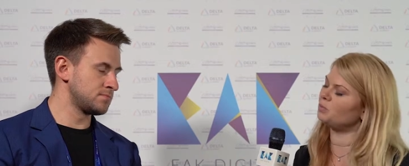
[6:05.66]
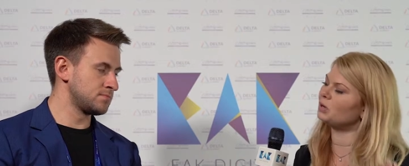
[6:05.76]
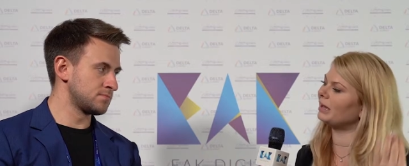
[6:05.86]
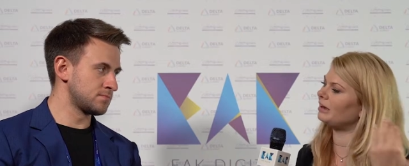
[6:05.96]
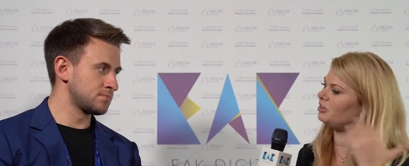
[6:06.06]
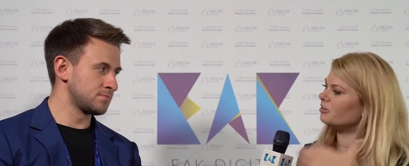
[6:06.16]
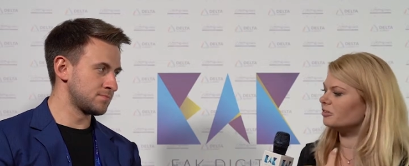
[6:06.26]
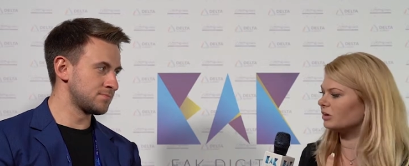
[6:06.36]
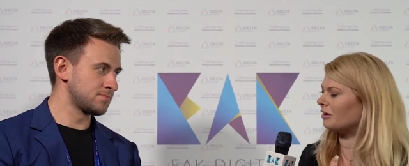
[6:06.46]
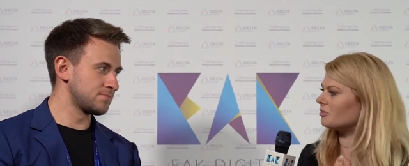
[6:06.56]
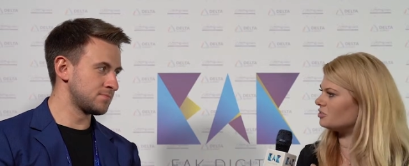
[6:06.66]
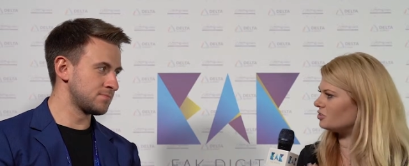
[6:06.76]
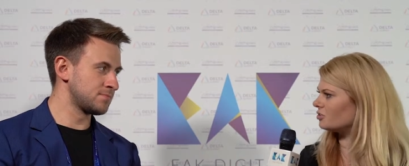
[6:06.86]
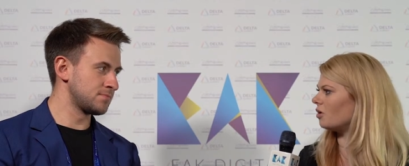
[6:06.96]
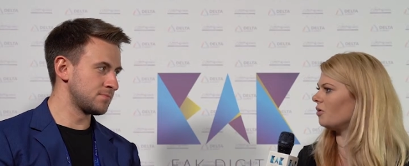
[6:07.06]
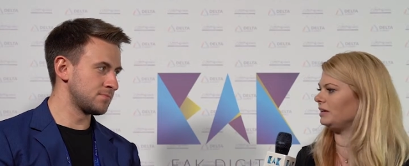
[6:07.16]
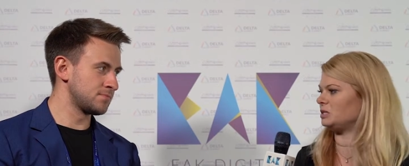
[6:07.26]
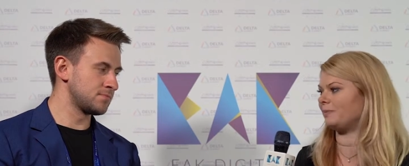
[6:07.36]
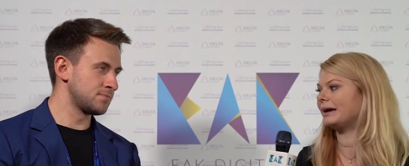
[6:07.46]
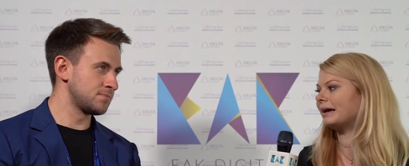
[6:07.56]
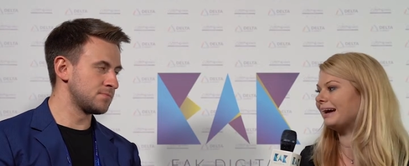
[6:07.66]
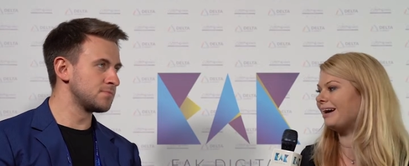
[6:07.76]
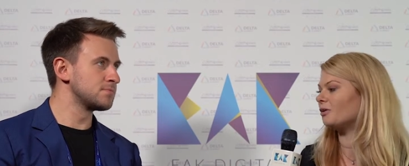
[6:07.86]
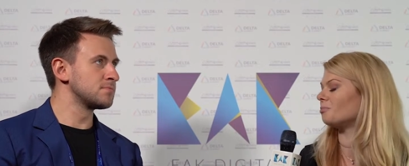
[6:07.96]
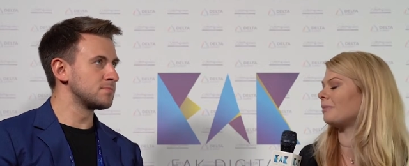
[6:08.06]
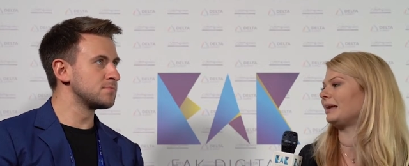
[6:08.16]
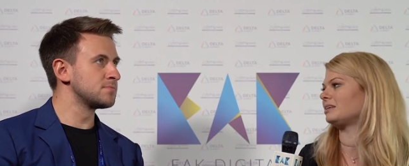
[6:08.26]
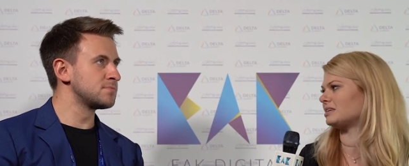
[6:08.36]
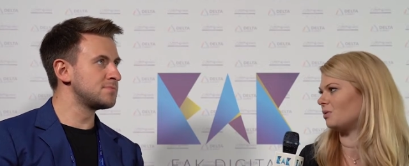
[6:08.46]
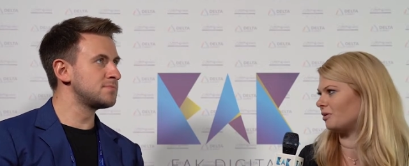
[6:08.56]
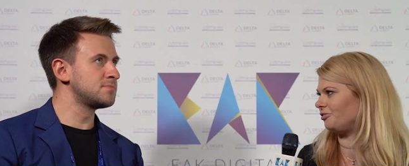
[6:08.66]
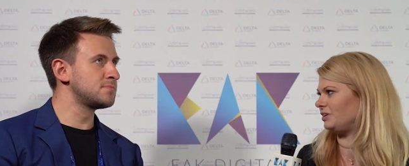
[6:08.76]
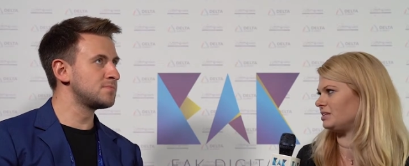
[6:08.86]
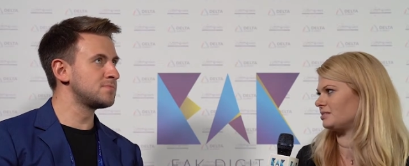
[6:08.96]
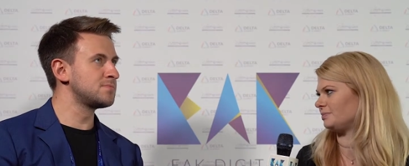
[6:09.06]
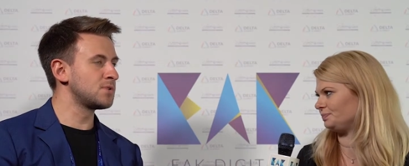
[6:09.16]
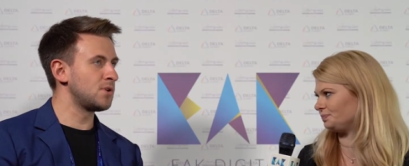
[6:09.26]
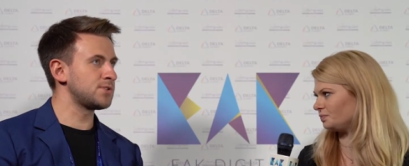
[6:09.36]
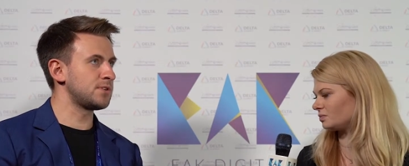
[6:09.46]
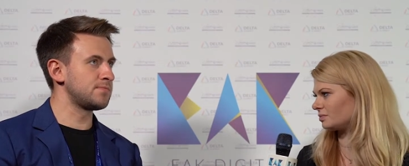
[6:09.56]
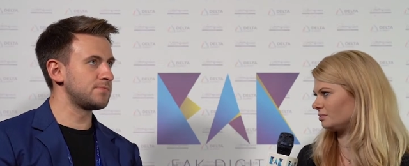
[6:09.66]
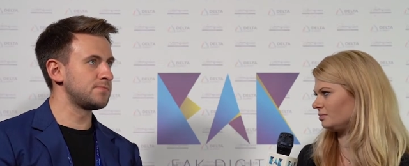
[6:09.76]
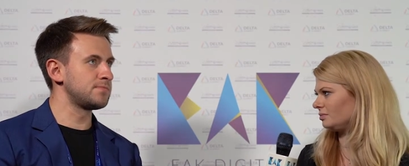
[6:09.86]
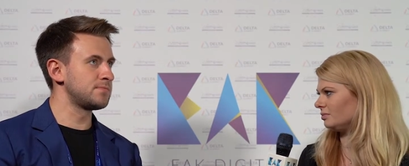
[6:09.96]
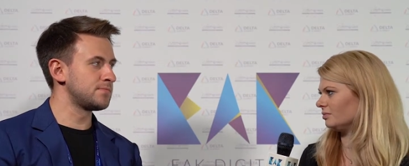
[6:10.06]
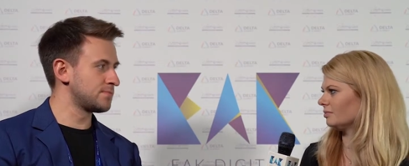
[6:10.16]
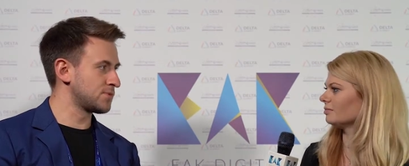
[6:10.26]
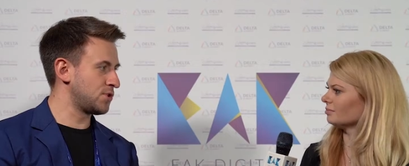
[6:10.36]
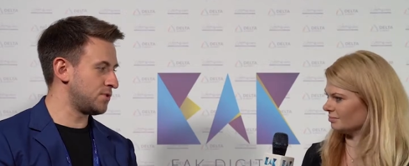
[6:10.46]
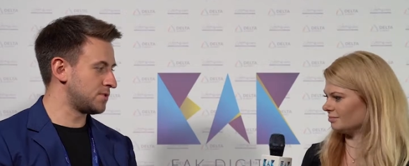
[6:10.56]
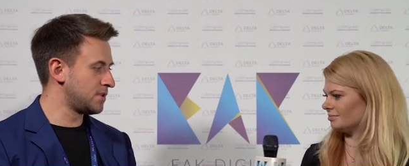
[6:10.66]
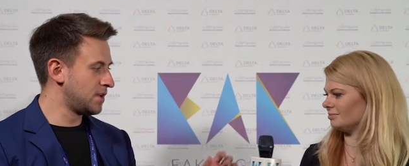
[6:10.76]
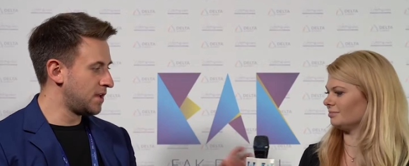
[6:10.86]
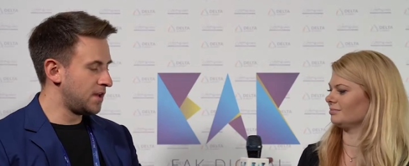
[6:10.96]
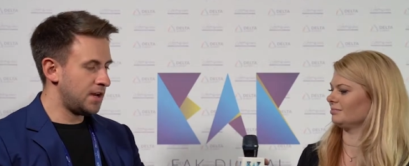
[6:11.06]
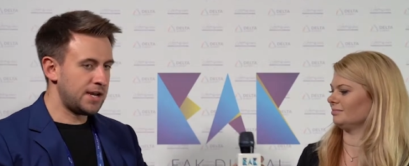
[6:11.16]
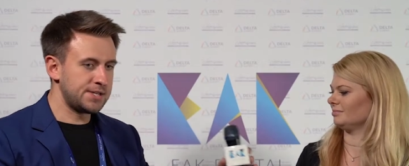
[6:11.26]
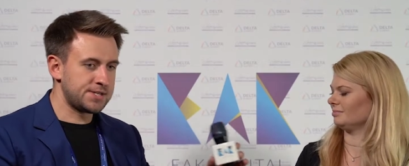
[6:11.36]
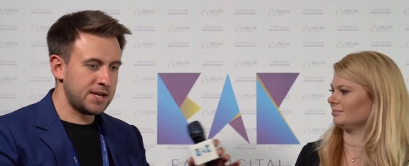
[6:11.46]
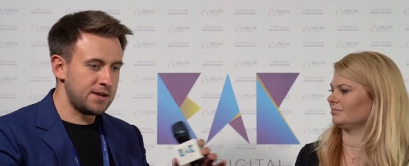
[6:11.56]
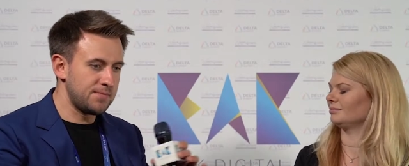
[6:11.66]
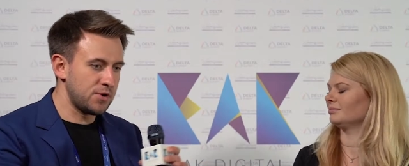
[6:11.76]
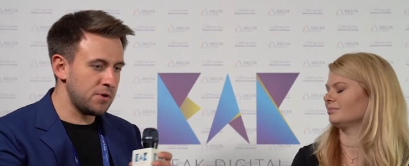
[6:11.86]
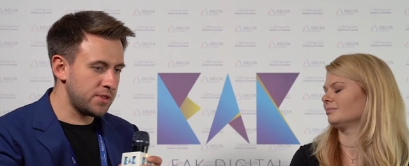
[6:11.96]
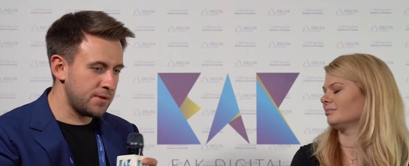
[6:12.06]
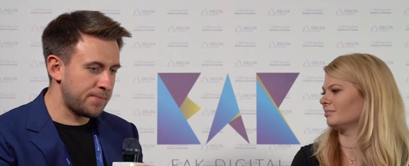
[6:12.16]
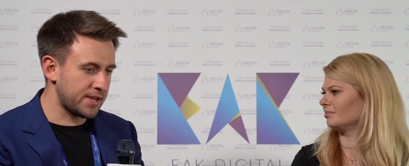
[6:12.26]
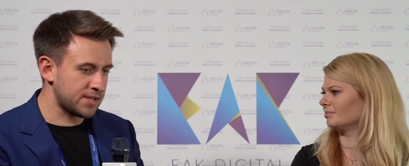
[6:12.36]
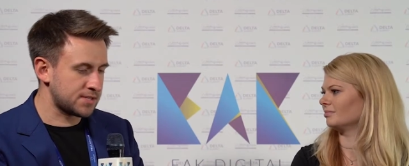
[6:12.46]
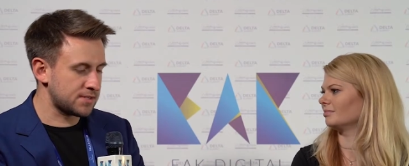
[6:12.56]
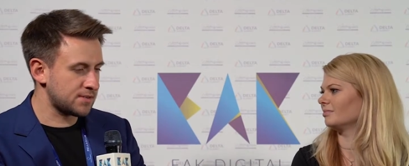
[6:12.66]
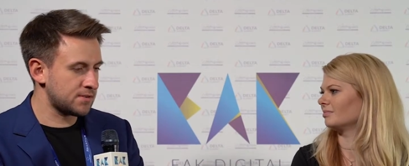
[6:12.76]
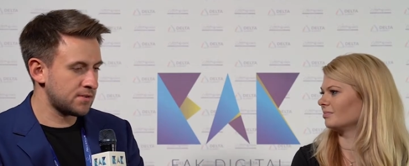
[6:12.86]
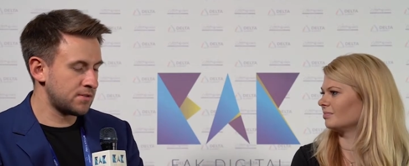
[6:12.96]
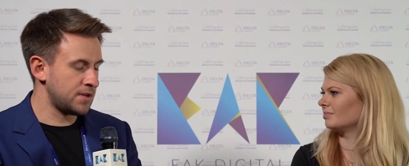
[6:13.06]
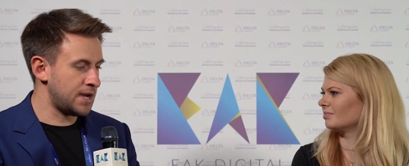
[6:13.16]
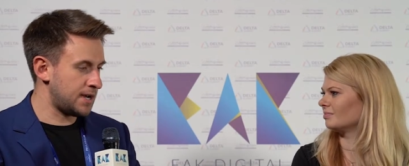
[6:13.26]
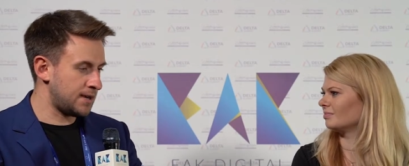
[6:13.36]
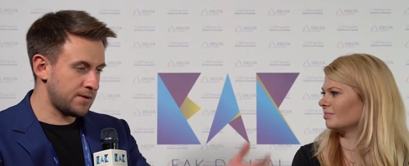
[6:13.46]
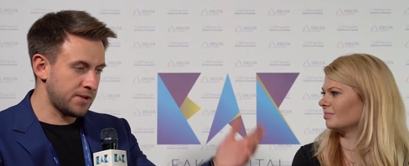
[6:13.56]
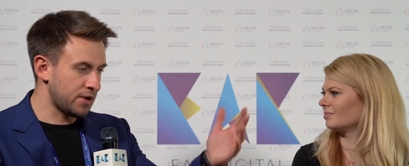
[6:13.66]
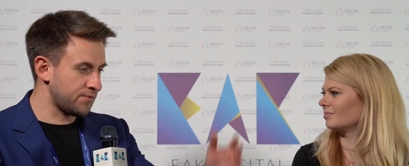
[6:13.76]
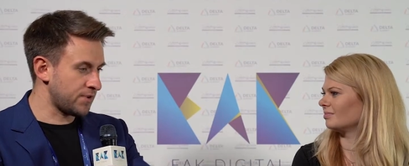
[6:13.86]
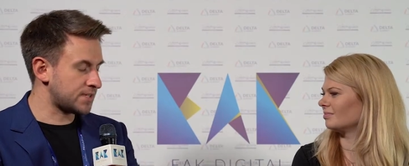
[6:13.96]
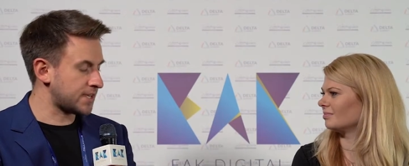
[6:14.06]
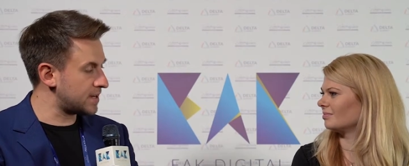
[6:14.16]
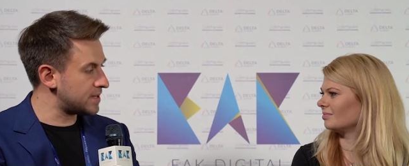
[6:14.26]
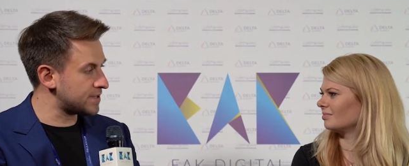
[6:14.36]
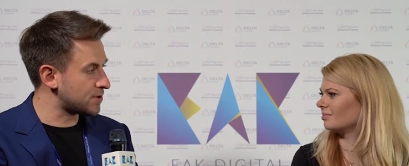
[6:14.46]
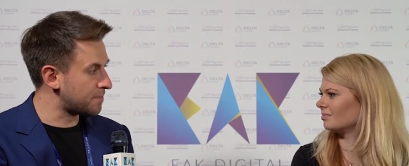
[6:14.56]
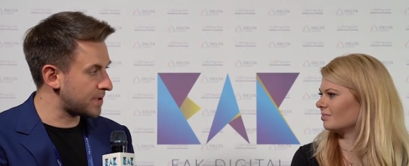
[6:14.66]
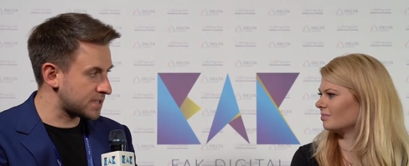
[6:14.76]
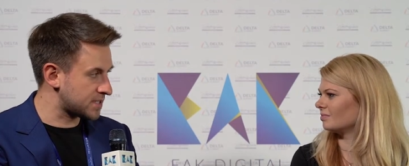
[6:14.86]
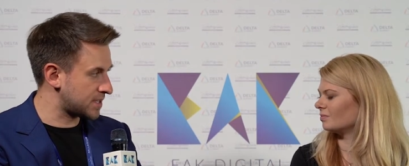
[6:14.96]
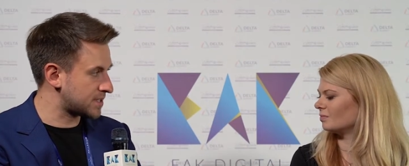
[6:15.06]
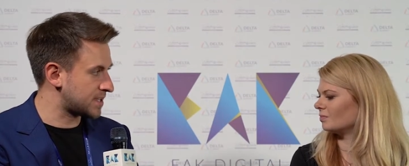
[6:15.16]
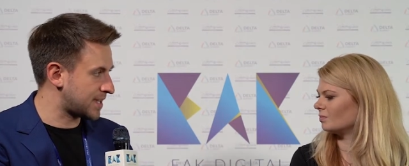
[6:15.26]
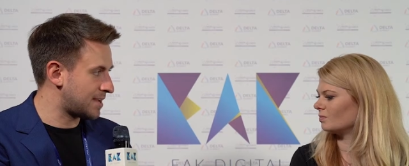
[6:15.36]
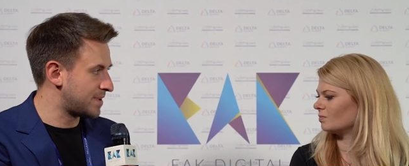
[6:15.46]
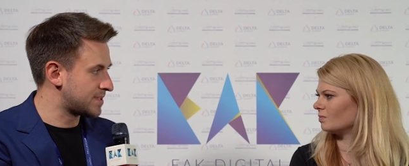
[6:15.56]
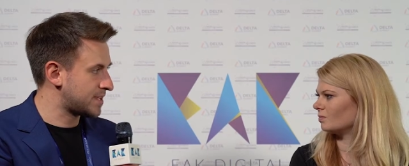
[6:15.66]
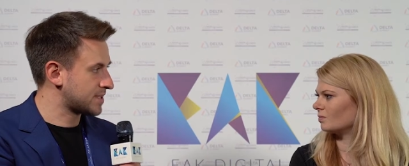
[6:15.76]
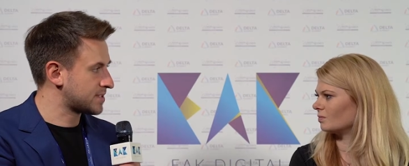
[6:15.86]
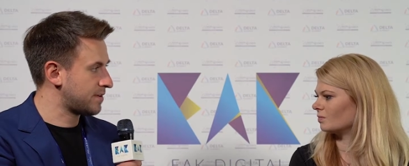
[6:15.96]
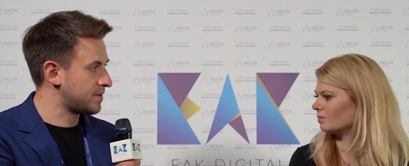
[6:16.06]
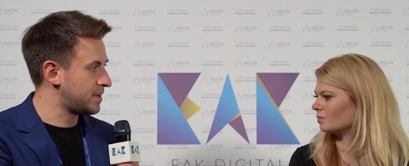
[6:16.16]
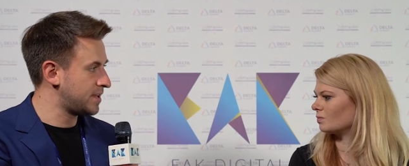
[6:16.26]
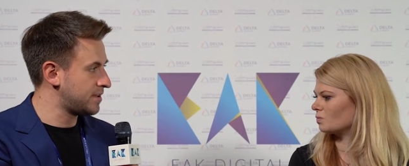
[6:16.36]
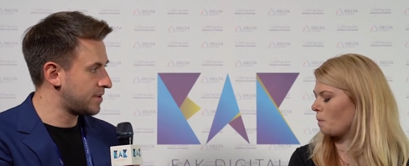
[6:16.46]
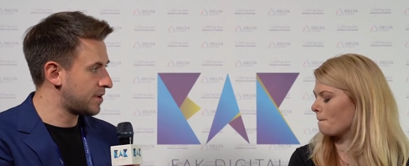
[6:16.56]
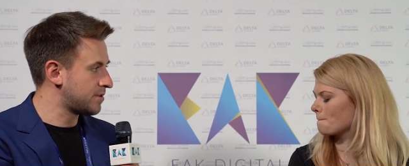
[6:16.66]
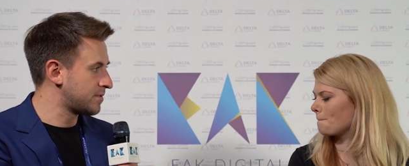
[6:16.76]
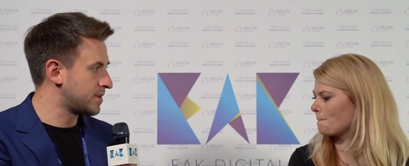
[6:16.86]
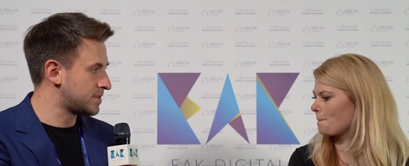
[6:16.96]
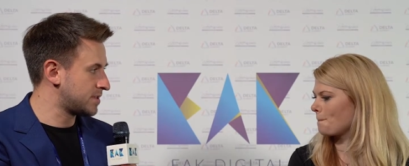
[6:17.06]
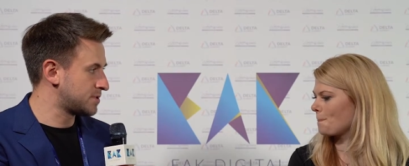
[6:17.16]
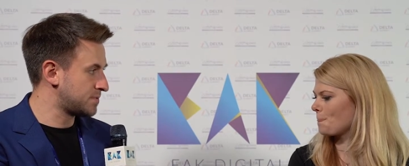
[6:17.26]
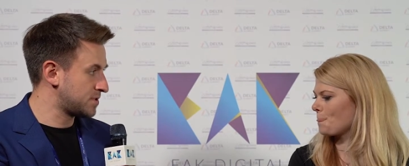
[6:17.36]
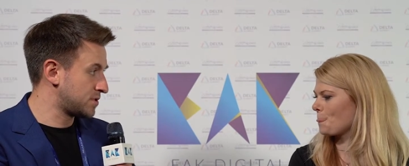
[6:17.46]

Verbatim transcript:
Speaker 1: he will get one hundred euro on his bank account minus our fees. Awesome. Cool.
Speaker 2: And um, who are the biggest Uh, you know, retailers or businesses that Salamantex currently, you know, is, is